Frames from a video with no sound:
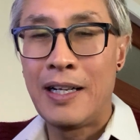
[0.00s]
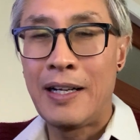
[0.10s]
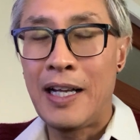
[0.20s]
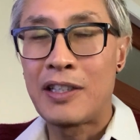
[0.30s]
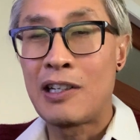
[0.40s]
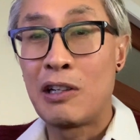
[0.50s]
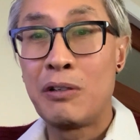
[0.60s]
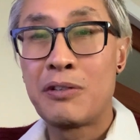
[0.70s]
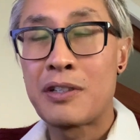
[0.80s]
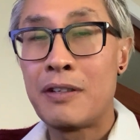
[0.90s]
At the
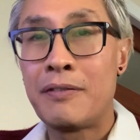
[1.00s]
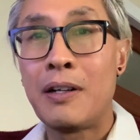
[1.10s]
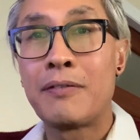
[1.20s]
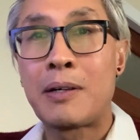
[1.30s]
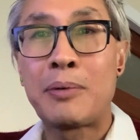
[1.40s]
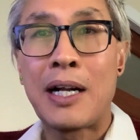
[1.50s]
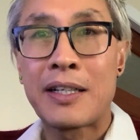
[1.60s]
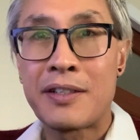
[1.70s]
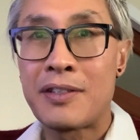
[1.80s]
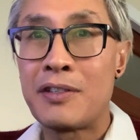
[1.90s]
conclusion of all of our
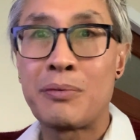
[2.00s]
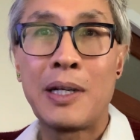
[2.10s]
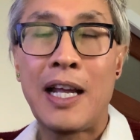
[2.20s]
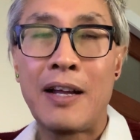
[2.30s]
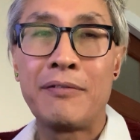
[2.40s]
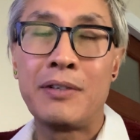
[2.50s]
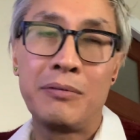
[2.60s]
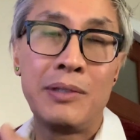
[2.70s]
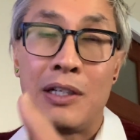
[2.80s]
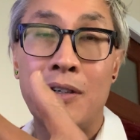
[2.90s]
practices, we have what
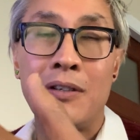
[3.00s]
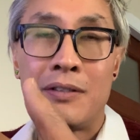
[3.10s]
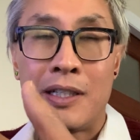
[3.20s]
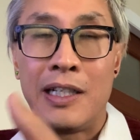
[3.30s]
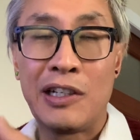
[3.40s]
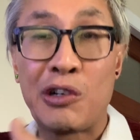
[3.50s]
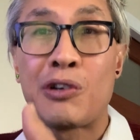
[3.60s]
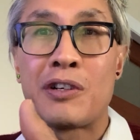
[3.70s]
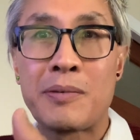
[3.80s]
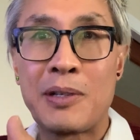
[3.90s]
we call an
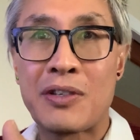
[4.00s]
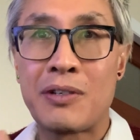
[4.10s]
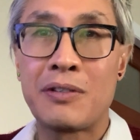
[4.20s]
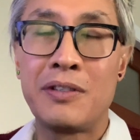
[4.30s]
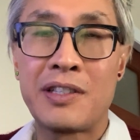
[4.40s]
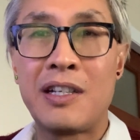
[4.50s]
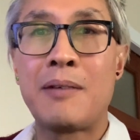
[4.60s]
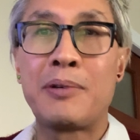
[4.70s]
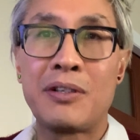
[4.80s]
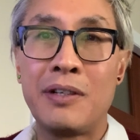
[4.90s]
encouragement circle. It's an
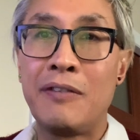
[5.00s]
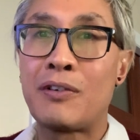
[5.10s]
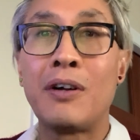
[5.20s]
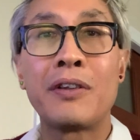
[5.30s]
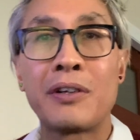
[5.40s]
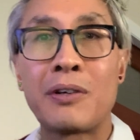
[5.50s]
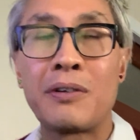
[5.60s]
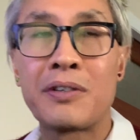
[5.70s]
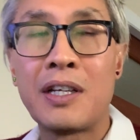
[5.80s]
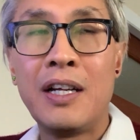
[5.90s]
opportunity for all the
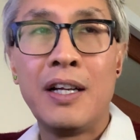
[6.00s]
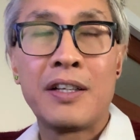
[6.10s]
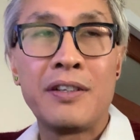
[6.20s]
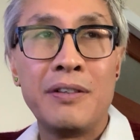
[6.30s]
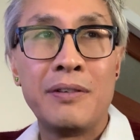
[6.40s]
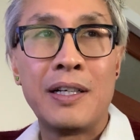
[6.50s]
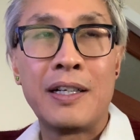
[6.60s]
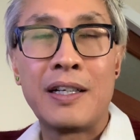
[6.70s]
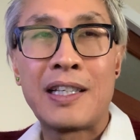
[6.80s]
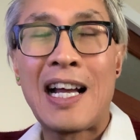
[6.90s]
girls to
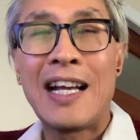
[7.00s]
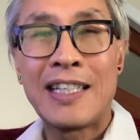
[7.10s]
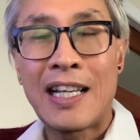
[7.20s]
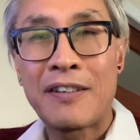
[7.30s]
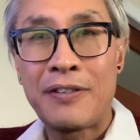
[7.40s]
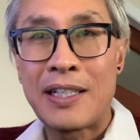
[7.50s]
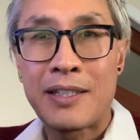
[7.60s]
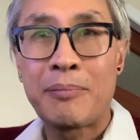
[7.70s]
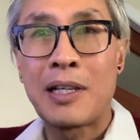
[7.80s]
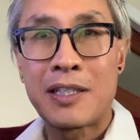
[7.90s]
identify
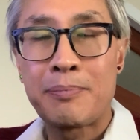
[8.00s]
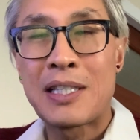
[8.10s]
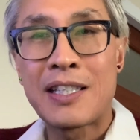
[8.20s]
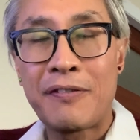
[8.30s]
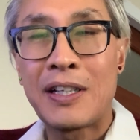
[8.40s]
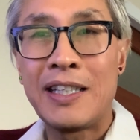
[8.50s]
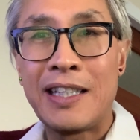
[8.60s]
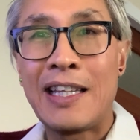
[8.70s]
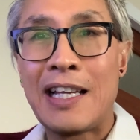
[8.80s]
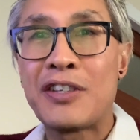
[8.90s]
something specifically
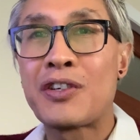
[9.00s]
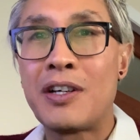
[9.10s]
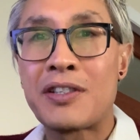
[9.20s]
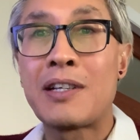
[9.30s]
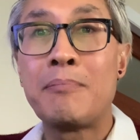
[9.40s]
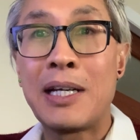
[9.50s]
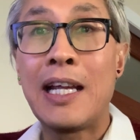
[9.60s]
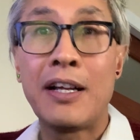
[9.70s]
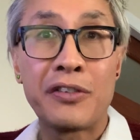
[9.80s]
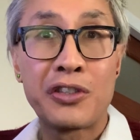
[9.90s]
that they saw somebody
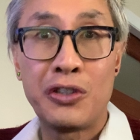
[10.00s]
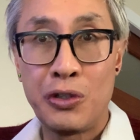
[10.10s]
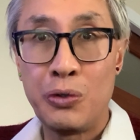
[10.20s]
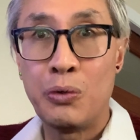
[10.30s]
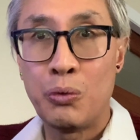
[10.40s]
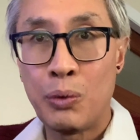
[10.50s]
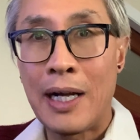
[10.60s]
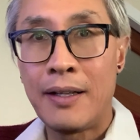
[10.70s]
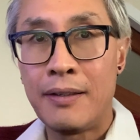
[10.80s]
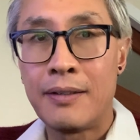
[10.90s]
else do
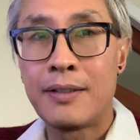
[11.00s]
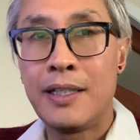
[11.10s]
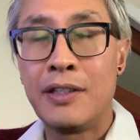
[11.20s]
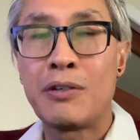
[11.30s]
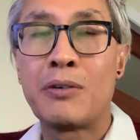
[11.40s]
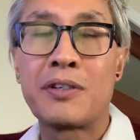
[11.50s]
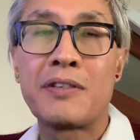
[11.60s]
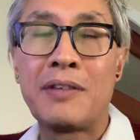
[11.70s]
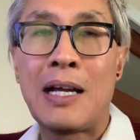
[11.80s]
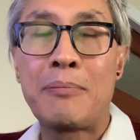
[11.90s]
well in the course
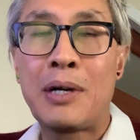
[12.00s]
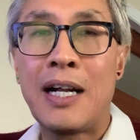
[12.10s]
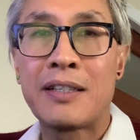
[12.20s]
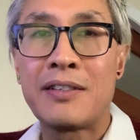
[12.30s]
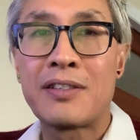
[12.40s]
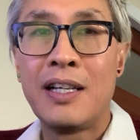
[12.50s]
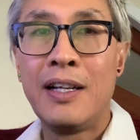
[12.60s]
of that practice.